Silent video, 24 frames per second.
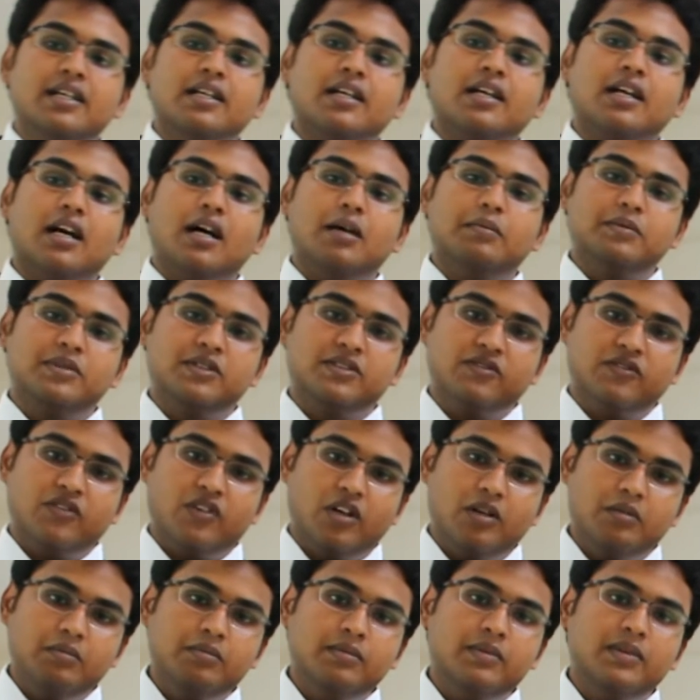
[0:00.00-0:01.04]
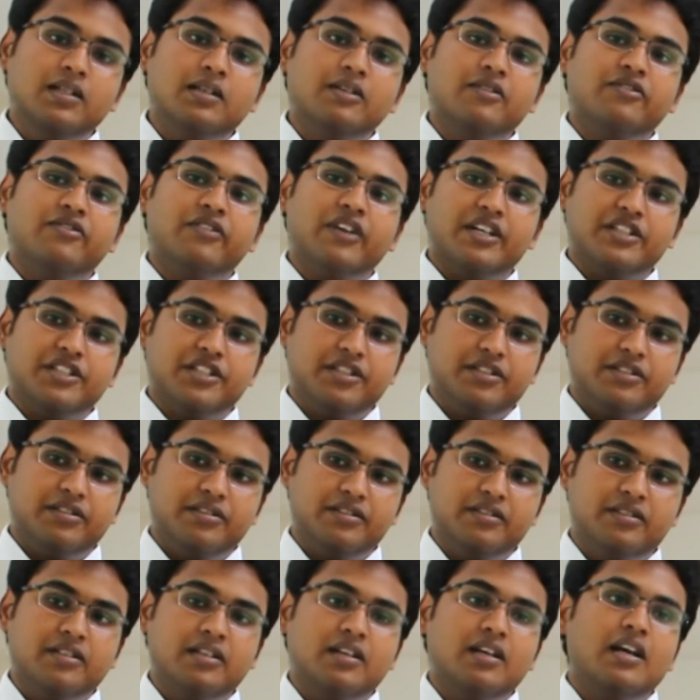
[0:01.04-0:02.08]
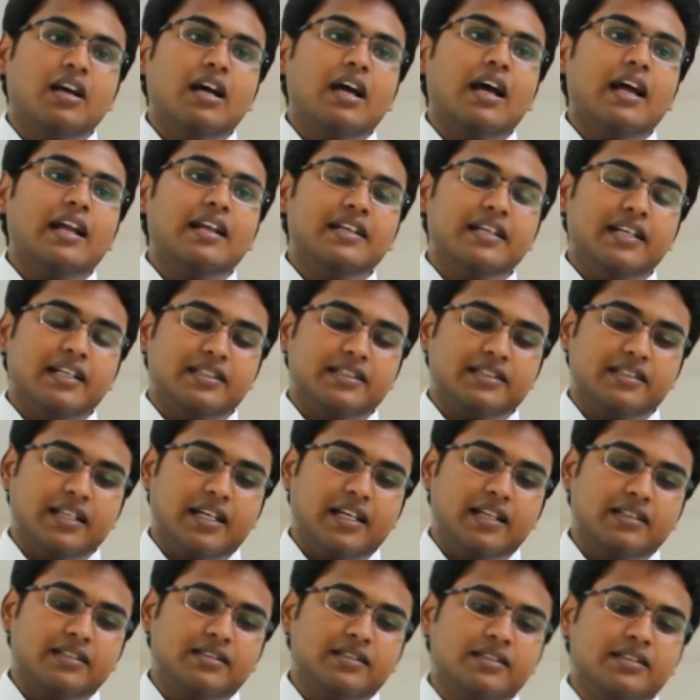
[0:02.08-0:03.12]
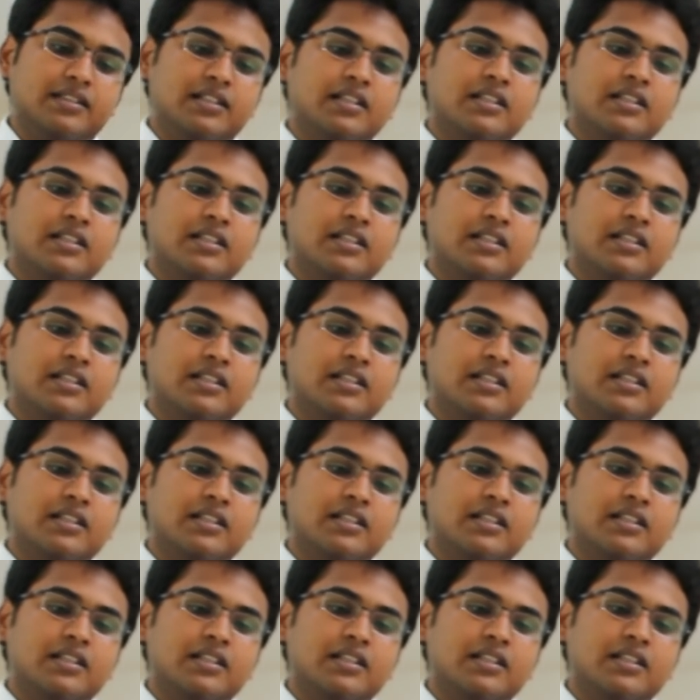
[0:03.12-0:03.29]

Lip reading: comes from fashion and textiles.